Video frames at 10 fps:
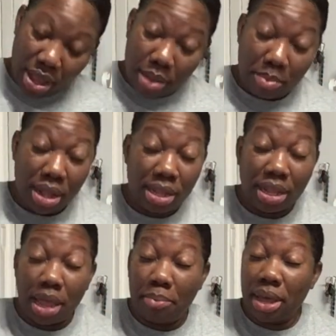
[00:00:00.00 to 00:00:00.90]
By the
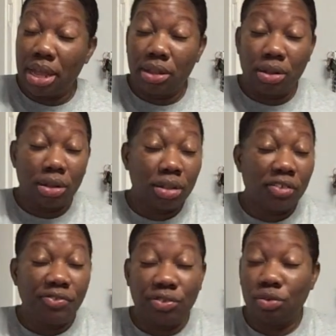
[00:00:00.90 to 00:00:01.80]
time I've done the
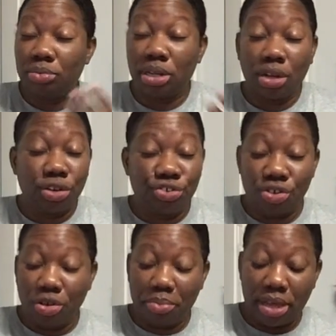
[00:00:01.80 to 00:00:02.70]
fumes, I don't
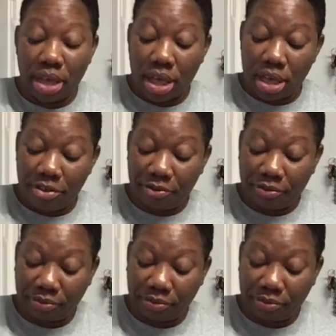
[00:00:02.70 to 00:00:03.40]
drunk me off.